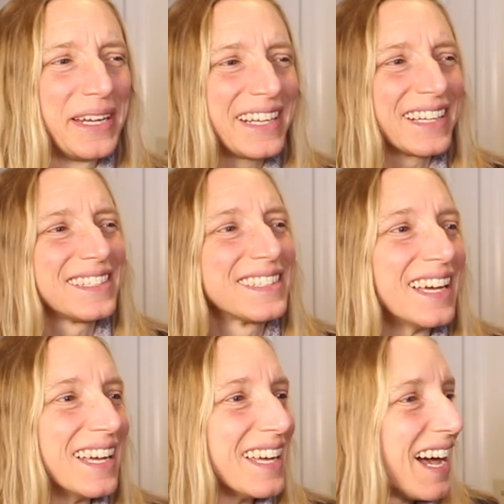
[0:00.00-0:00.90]
because
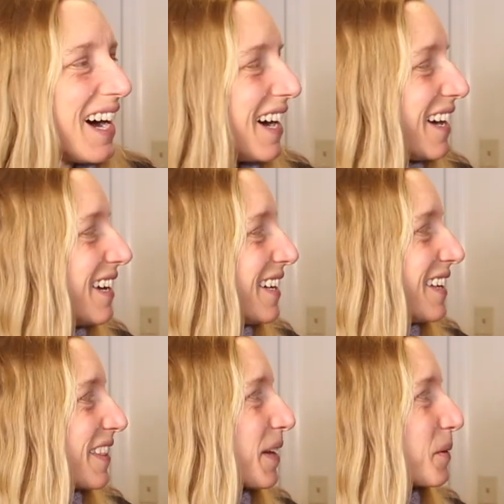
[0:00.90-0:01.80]
uh,
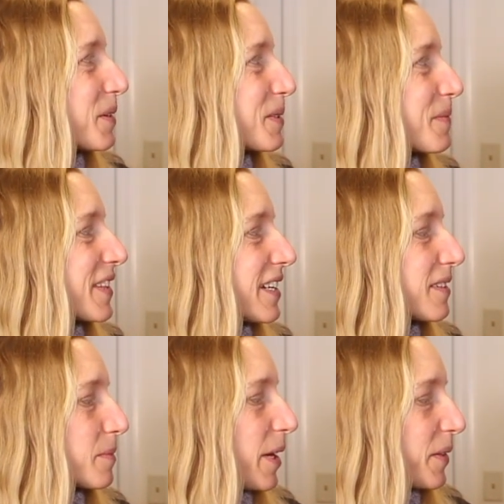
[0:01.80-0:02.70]
there were some
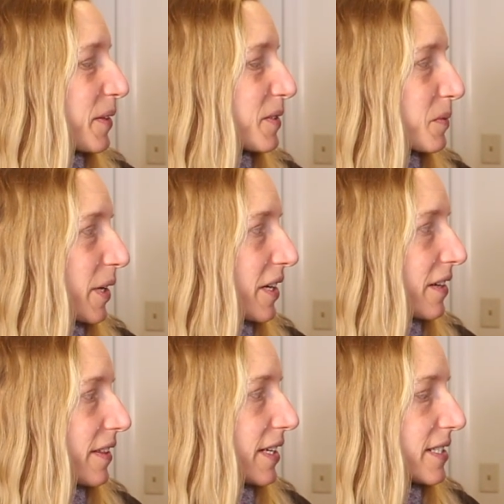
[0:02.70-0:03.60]
things about this
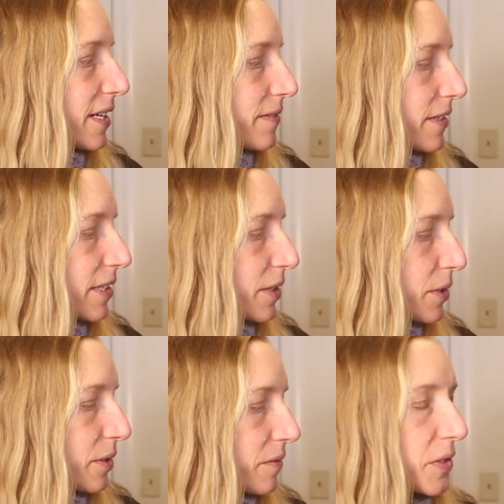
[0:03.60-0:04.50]
sweater that definitely
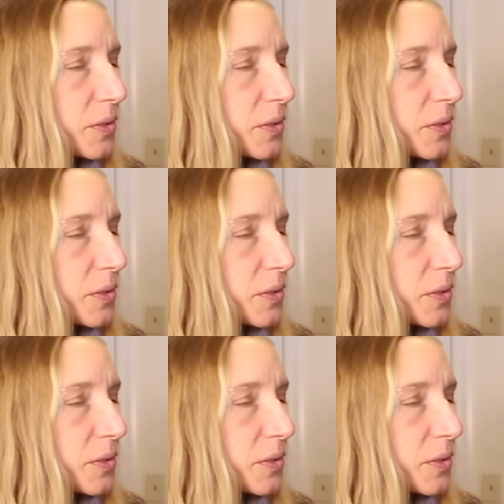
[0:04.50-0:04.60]
could have